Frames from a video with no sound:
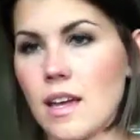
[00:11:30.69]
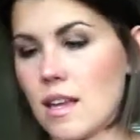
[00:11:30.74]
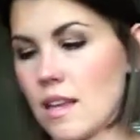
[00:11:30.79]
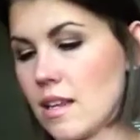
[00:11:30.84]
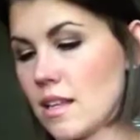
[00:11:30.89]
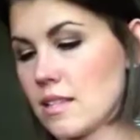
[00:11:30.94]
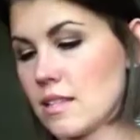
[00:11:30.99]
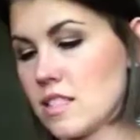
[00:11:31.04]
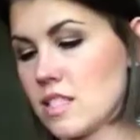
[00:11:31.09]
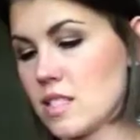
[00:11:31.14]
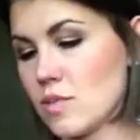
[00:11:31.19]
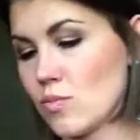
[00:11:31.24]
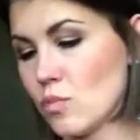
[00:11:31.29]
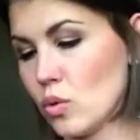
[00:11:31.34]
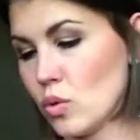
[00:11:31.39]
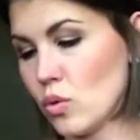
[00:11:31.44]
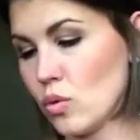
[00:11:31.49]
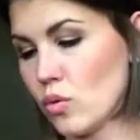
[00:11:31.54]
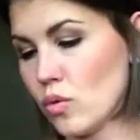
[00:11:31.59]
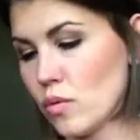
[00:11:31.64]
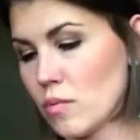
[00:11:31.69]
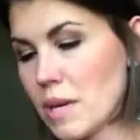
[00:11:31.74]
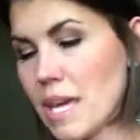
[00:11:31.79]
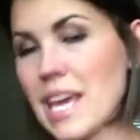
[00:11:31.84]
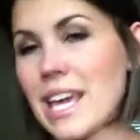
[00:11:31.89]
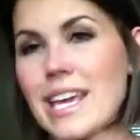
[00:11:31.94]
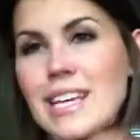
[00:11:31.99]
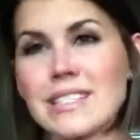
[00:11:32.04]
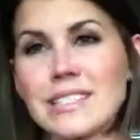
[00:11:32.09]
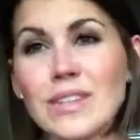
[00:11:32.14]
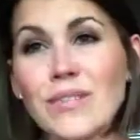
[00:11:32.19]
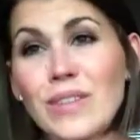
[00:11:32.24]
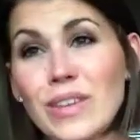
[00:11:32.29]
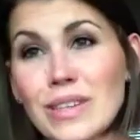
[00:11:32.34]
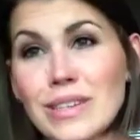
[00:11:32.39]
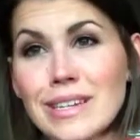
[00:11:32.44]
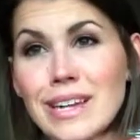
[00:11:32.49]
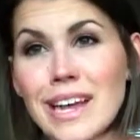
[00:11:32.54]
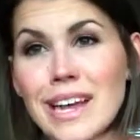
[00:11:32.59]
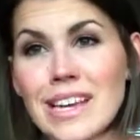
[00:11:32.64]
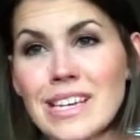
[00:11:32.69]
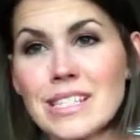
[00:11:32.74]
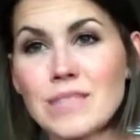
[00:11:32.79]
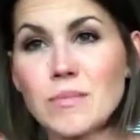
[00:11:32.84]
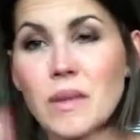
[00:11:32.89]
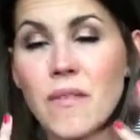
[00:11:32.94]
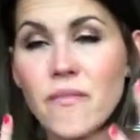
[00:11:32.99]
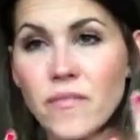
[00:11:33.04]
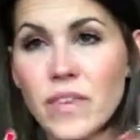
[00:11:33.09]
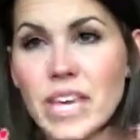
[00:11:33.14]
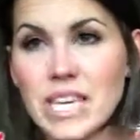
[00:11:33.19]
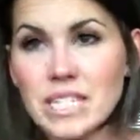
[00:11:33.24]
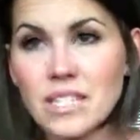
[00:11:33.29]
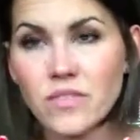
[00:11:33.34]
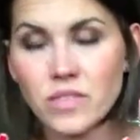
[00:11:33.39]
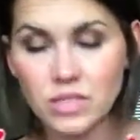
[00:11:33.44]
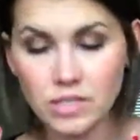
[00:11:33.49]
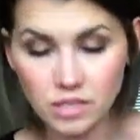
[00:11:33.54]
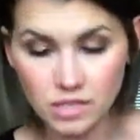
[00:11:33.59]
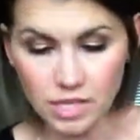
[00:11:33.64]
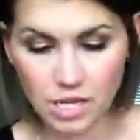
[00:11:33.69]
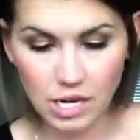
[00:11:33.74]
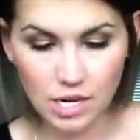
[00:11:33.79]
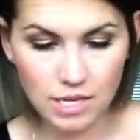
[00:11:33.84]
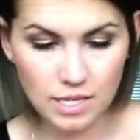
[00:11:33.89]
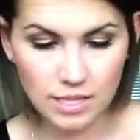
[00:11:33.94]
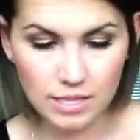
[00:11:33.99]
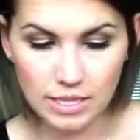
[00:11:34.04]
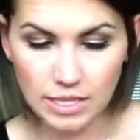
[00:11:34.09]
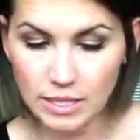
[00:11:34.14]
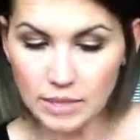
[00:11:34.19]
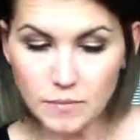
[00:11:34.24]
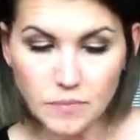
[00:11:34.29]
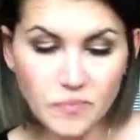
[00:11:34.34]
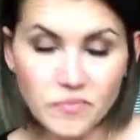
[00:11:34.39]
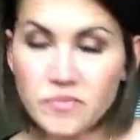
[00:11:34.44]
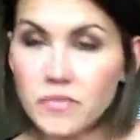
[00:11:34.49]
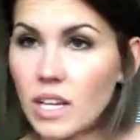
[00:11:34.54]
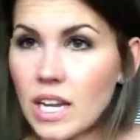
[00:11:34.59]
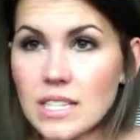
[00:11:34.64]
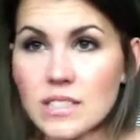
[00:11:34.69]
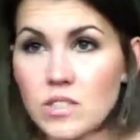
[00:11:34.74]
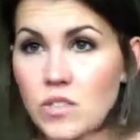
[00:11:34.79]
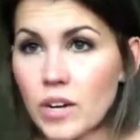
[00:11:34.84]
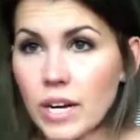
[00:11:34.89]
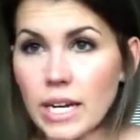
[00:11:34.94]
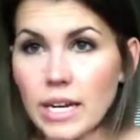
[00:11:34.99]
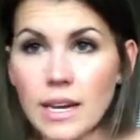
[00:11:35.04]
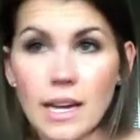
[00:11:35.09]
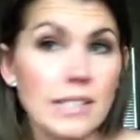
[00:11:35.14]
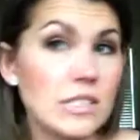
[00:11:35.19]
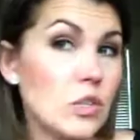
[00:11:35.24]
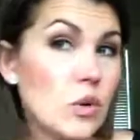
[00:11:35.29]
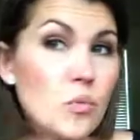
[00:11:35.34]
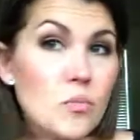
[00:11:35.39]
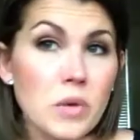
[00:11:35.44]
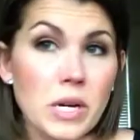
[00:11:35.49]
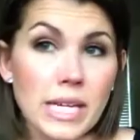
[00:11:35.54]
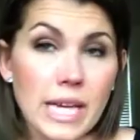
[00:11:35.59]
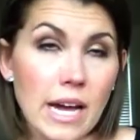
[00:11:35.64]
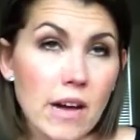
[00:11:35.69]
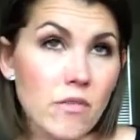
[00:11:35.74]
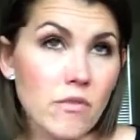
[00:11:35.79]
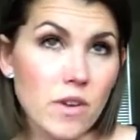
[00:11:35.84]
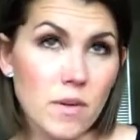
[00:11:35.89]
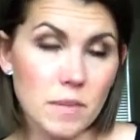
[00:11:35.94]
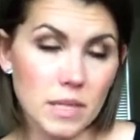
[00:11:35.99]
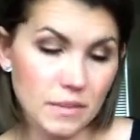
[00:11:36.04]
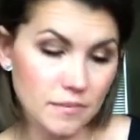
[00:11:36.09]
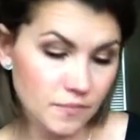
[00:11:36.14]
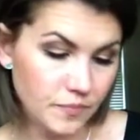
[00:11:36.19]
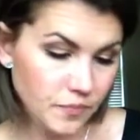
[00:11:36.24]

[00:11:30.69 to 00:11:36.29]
It's smooth, my hands feel nice, my face feels nice. It's great. I don't break out from it.